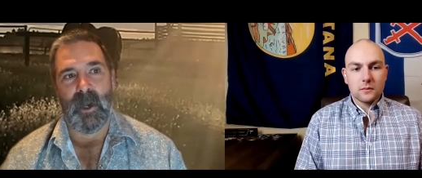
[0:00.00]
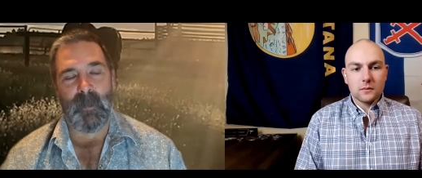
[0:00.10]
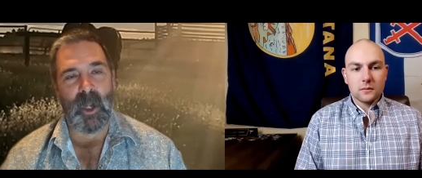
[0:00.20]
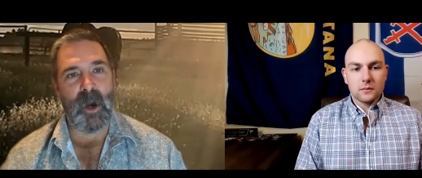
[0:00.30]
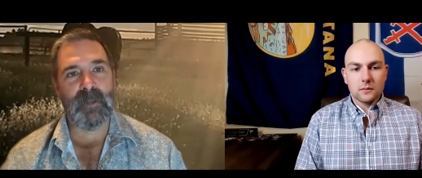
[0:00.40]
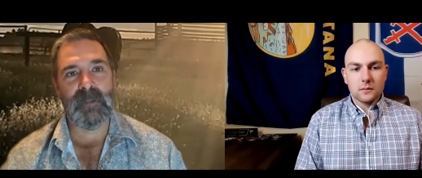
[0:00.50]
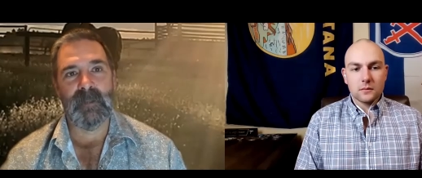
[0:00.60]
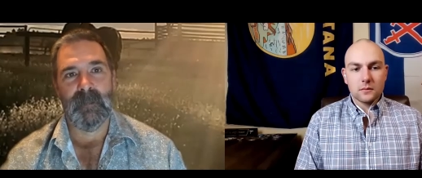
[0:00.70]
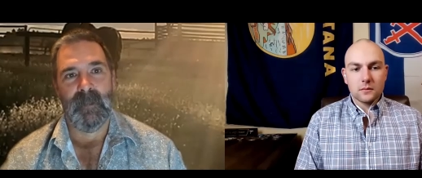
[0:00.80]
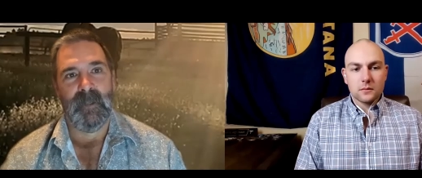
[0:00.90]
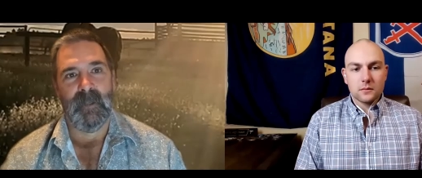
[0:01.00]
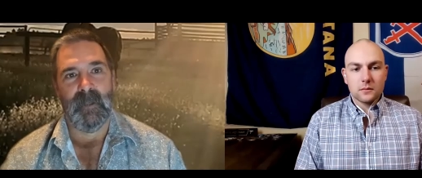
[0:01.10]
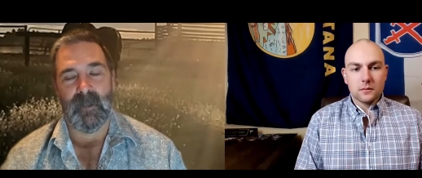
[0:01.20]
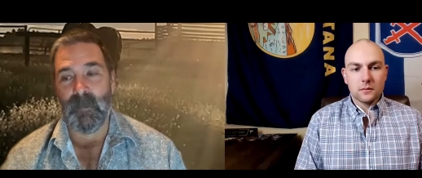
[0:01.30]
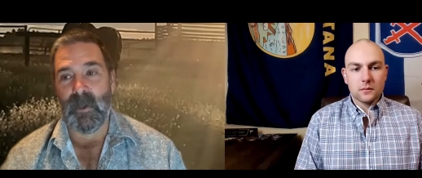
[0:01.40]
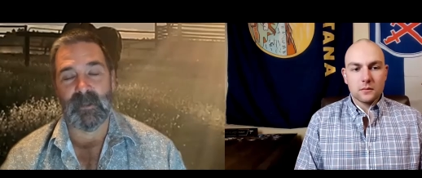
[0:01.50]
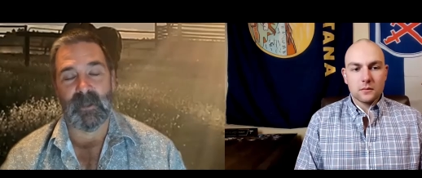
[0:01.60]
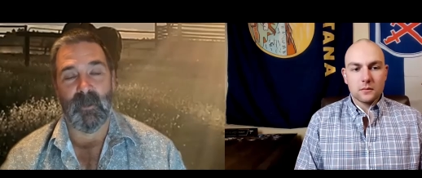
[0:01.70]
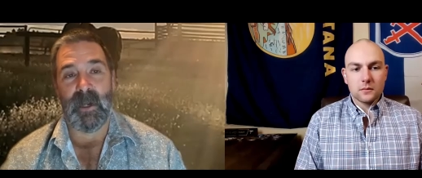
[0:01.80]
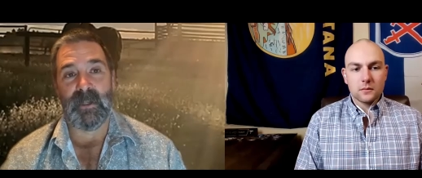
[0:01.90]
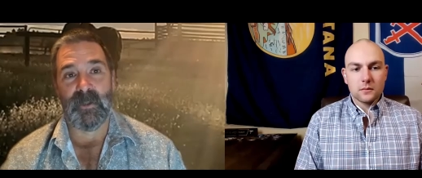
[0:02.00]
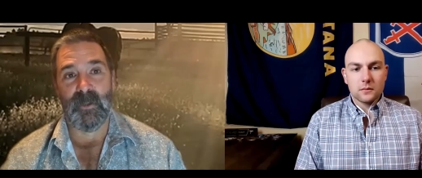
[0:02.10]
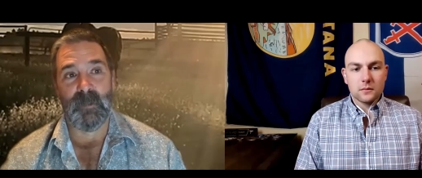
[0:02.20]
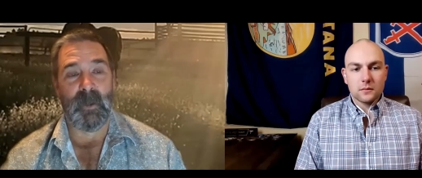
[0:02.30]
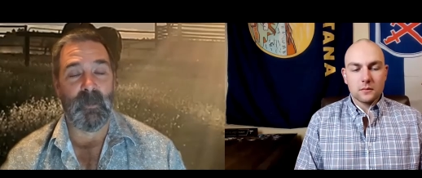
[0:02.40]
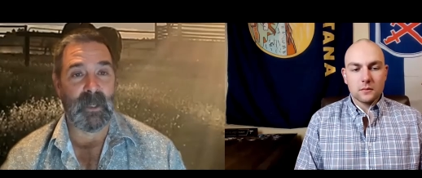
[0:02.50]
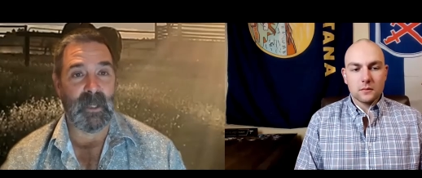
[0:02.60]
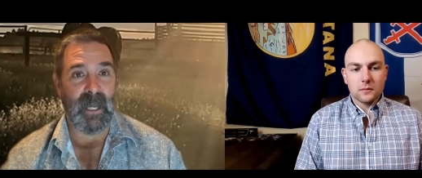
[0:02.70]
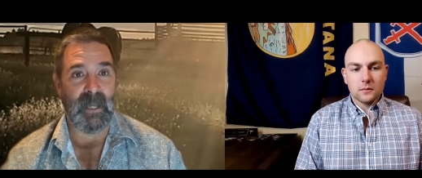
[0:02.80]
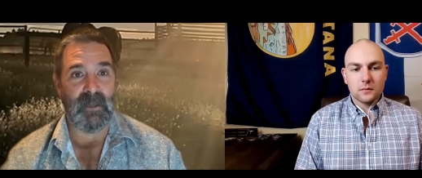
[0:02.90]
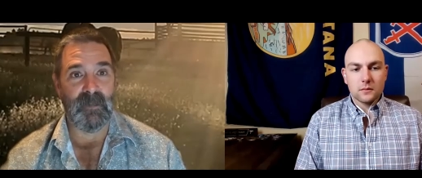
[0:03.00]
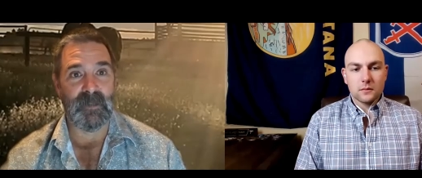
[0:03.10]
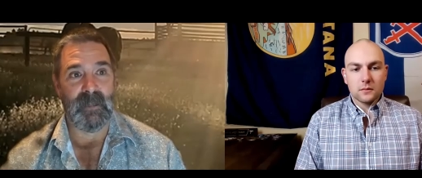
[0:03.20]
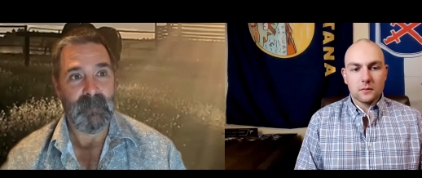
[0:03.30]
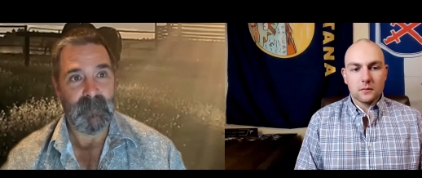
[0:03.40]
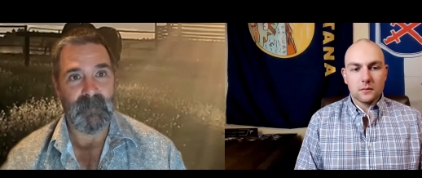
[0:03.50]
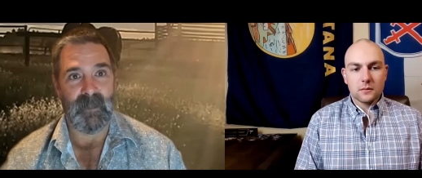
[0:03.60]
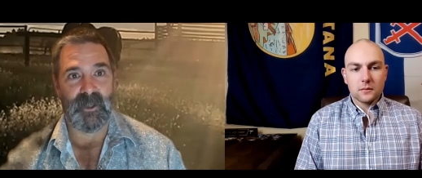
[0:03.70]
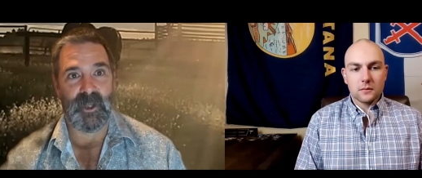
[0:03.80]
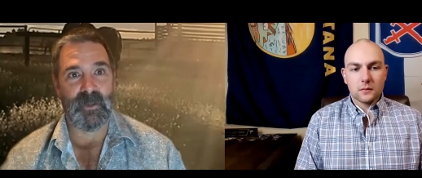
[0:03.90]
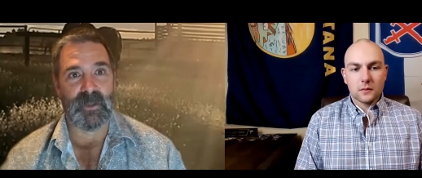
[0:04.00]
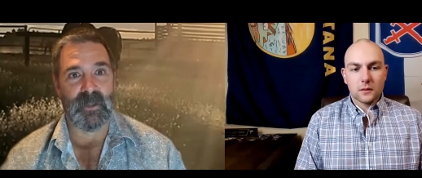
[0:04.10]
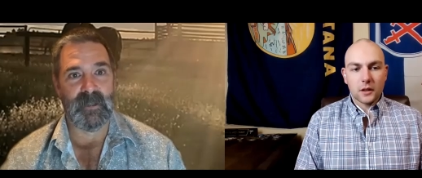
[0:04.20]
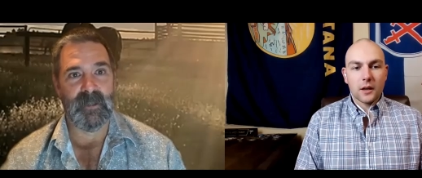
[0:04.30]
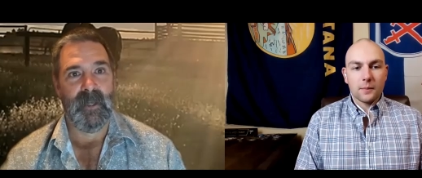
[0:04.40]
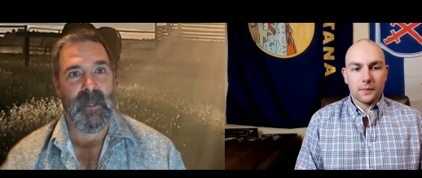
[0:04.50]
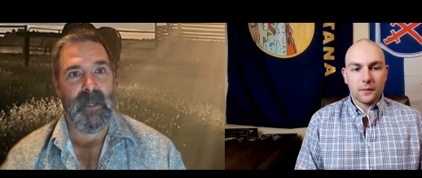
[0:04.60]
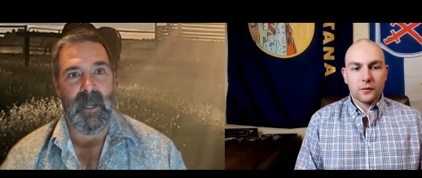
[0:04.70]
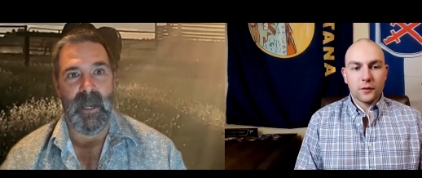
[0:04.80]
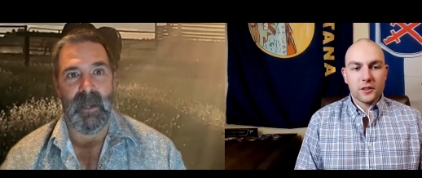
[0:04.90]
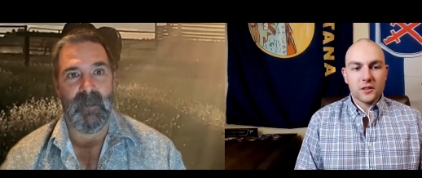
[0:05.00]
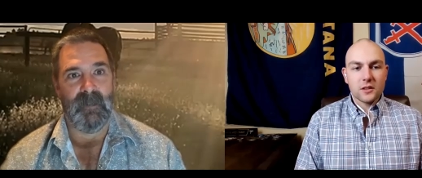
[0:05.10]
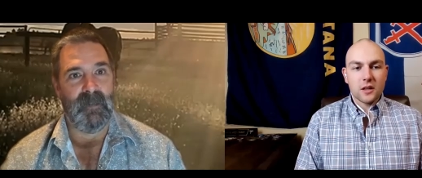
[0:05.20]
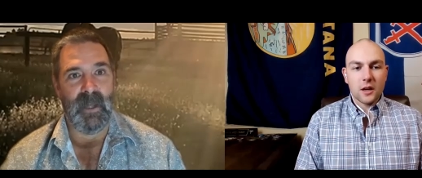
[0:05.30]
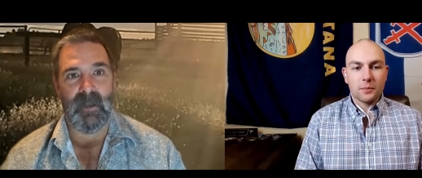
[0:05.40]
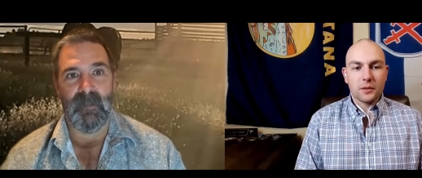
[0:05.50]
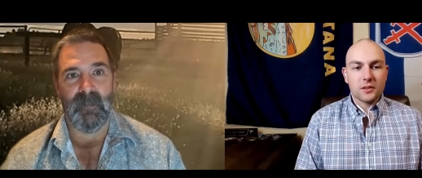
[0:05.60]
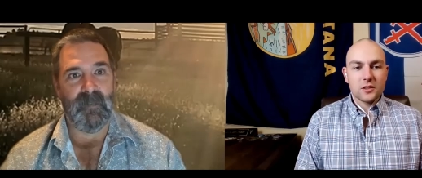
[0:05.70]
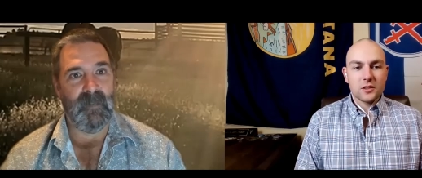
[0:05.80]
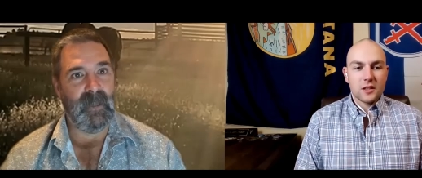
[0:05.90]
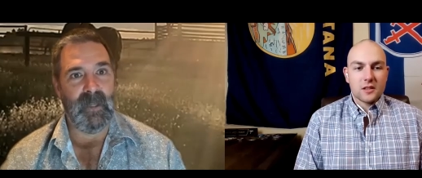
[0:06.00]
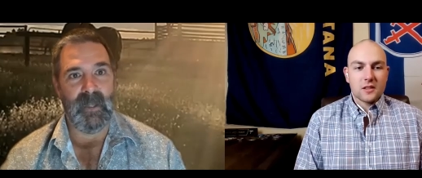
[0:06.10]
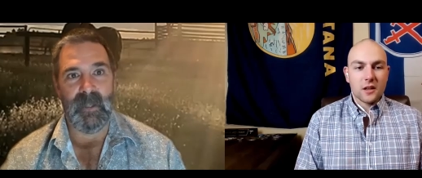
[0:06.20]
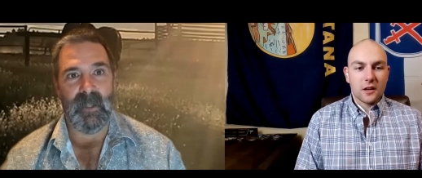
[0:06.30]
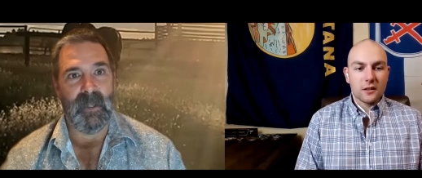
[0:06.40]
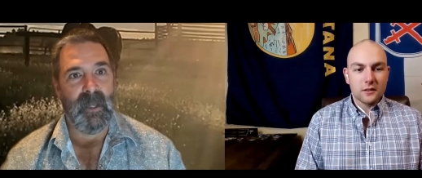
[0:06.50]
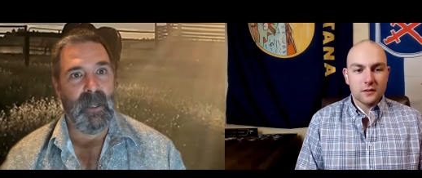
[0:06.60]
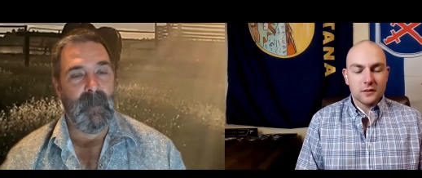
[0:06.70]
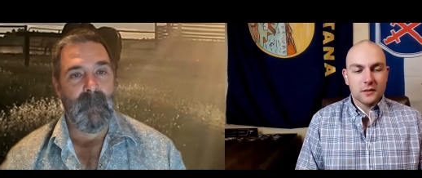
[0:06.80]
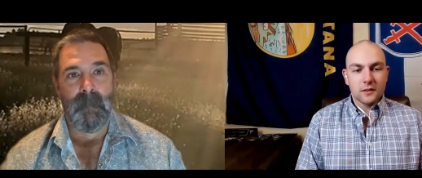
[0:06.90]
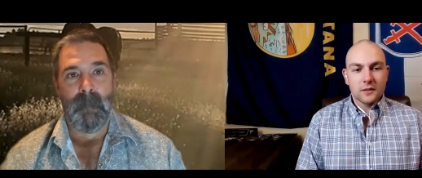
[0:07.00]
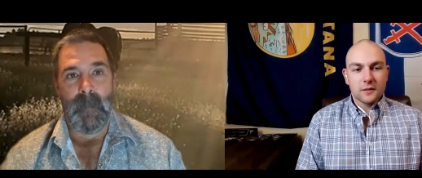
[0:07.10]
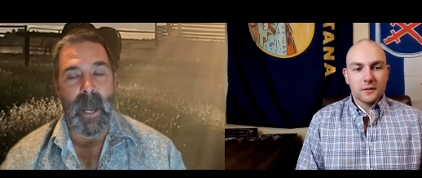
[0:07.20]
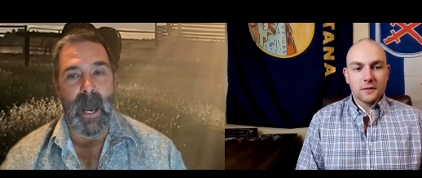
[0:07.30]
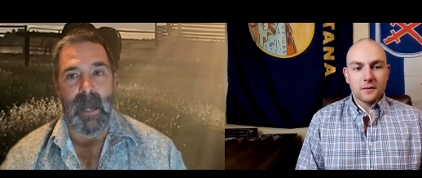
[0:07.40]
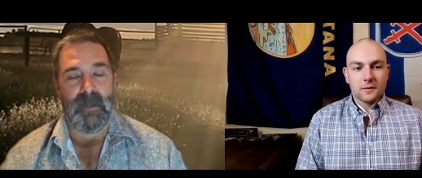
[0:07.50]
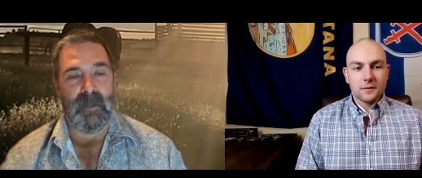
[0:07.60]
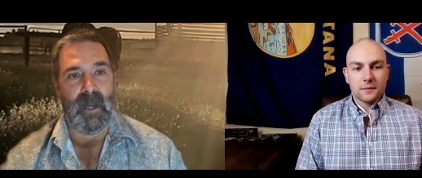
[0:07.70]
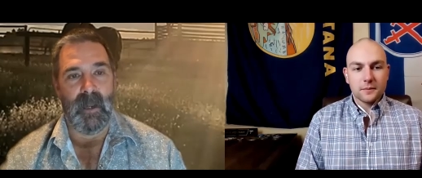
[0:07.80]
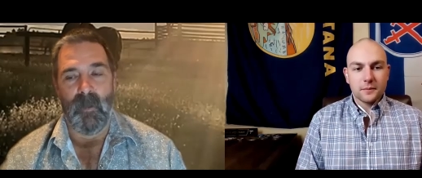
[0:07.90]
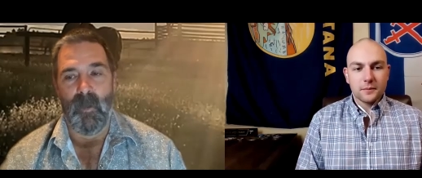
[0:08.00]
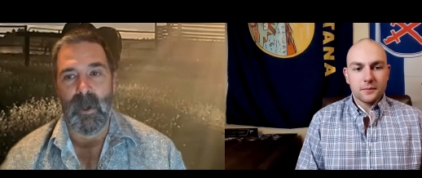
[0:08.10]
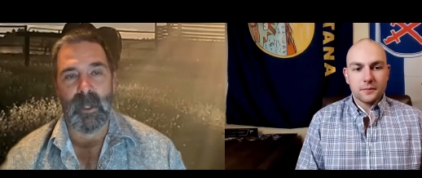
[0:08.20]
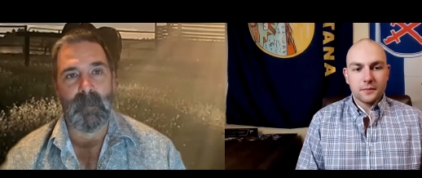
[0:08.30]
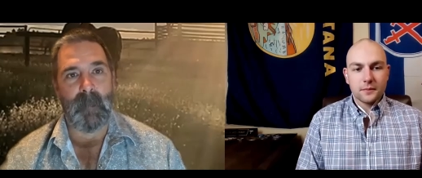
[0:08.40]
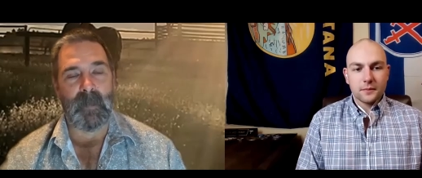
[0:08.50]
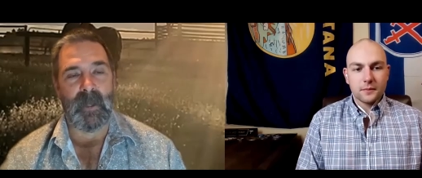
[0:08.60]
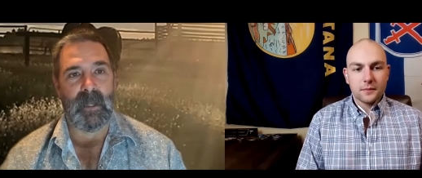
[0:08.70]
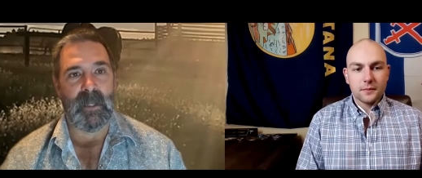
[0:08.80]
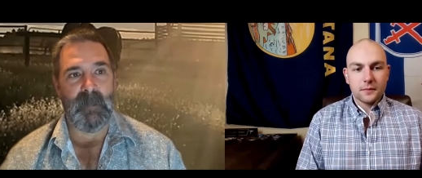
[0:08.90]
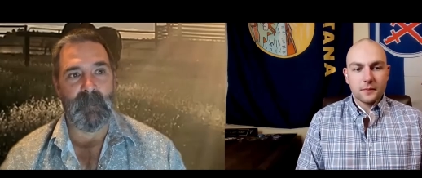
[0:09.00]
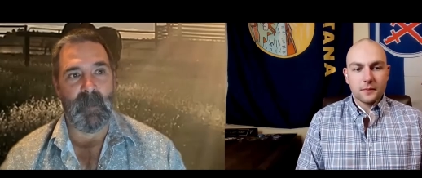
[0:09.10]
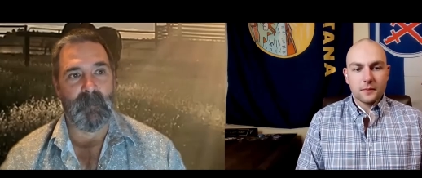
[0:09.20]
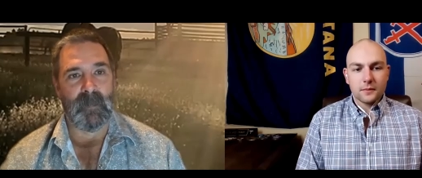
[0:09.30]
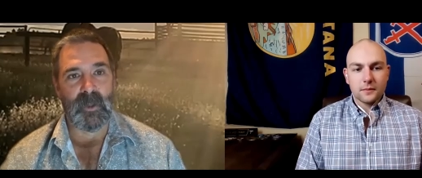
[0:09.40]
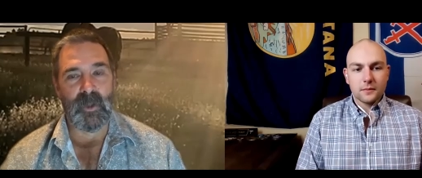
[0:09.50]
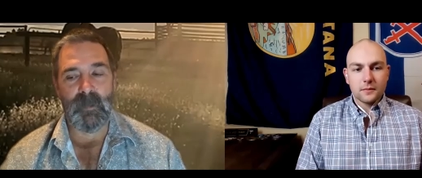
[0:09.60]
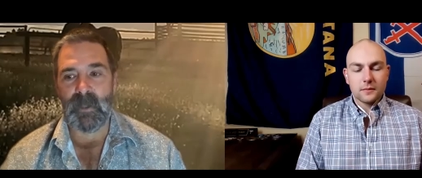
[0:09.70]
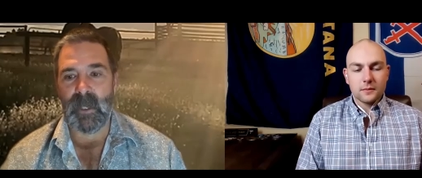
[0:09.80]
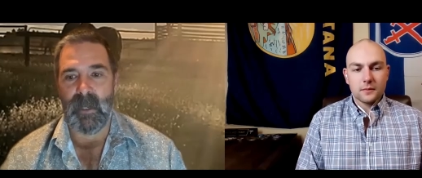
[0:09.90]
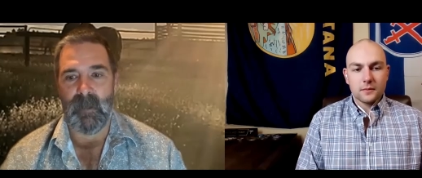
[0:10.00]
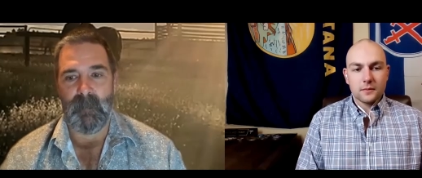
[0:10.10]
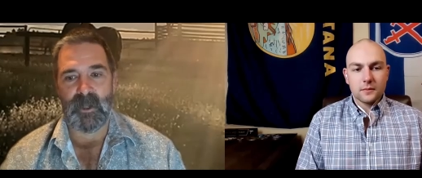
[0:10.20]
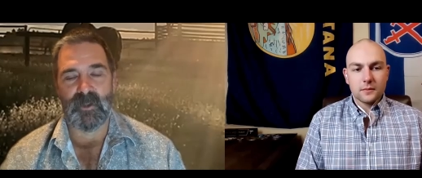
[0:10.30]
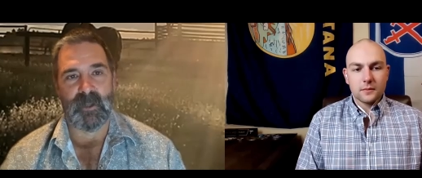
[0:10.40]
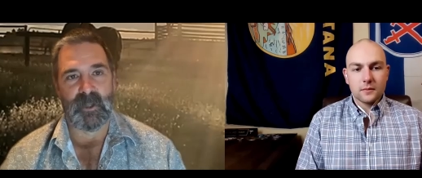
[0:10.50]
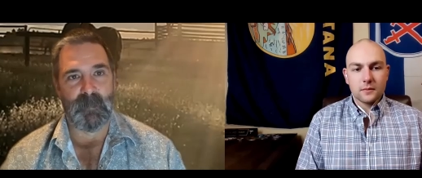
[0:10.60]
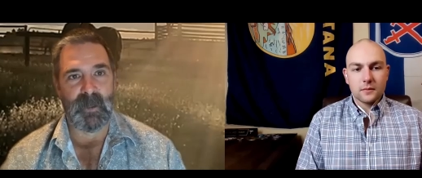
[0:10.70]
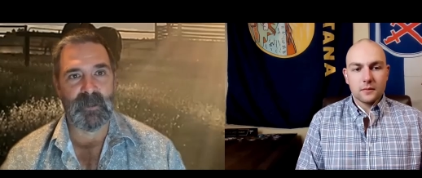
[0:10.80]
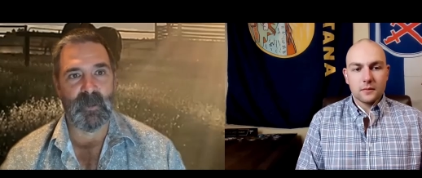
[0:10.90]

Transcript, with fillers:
Speaker 1: come-alongs. Come-alongs a great tool, but when you can't use it, it's useless. Yeah, freezes up.
Speaker 2: He just sits there.
Speaker 1: Yeah, you got to oil them up. You got to keep them lubed. You got to make sure the springs